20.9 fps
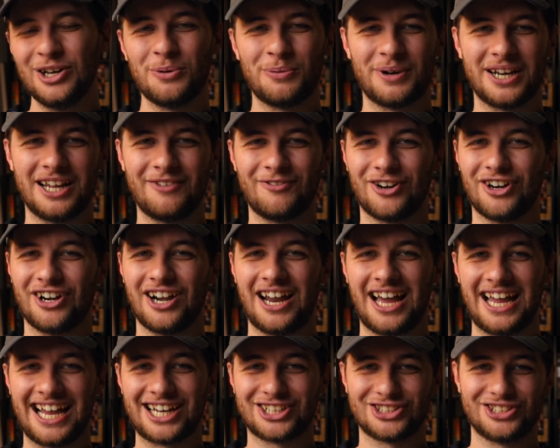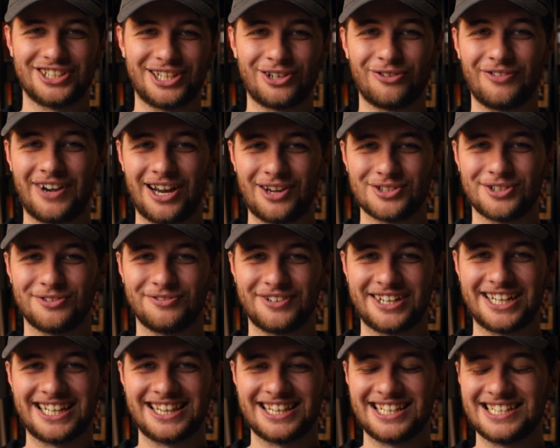whenever I actually get around to
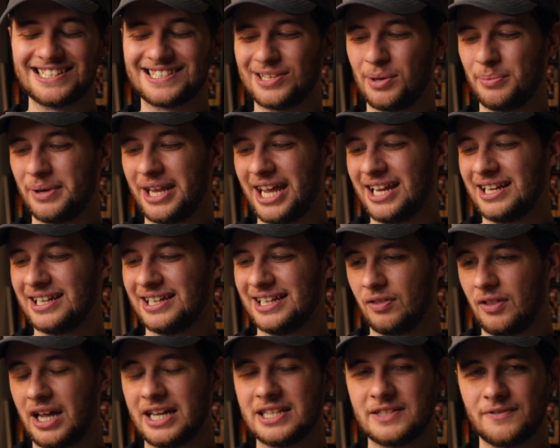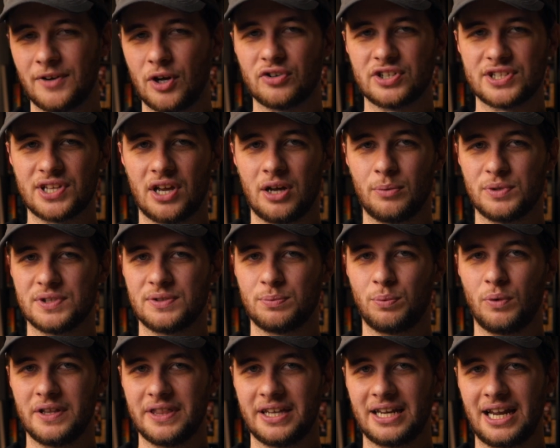reading these someday. Lions of Al-Razan
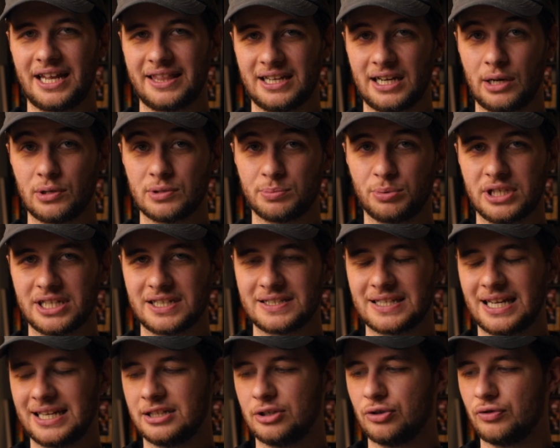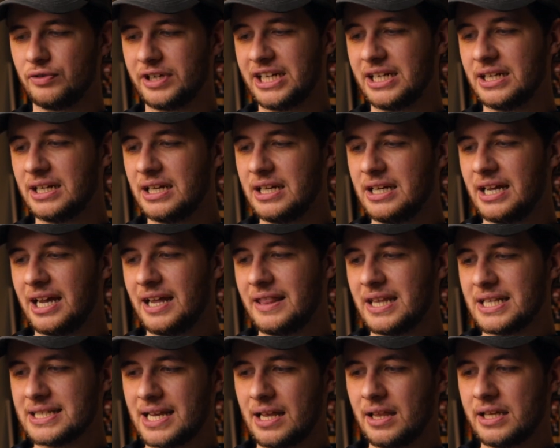was one that I think I was pretty excited to read.
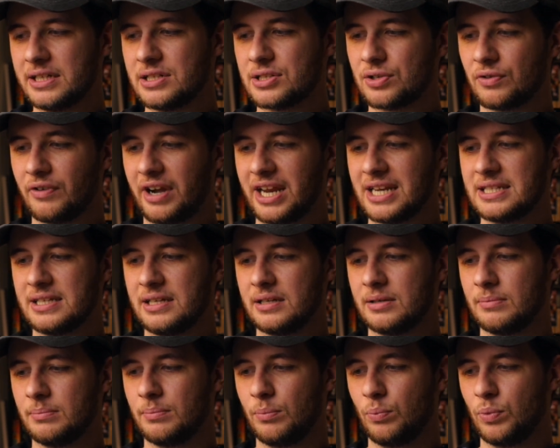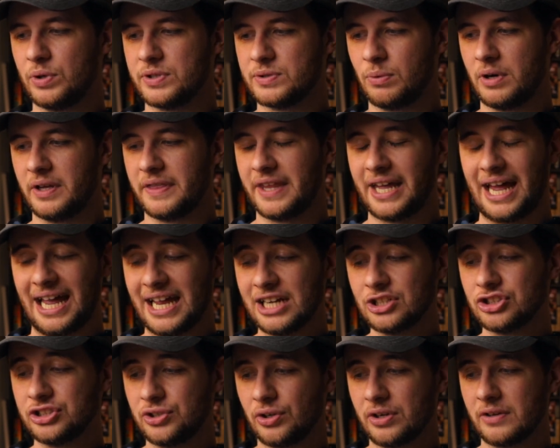And then Sailing to Sarantium was one that I
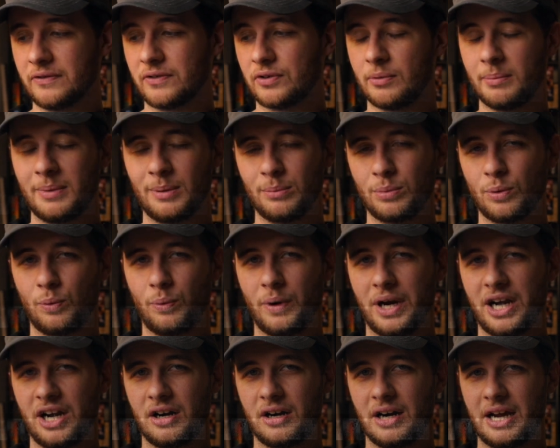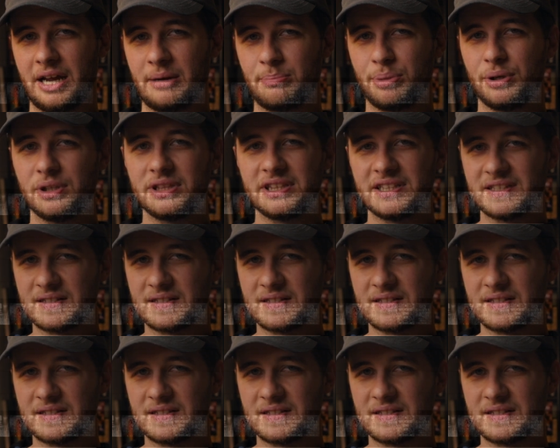actually don't even remember where I put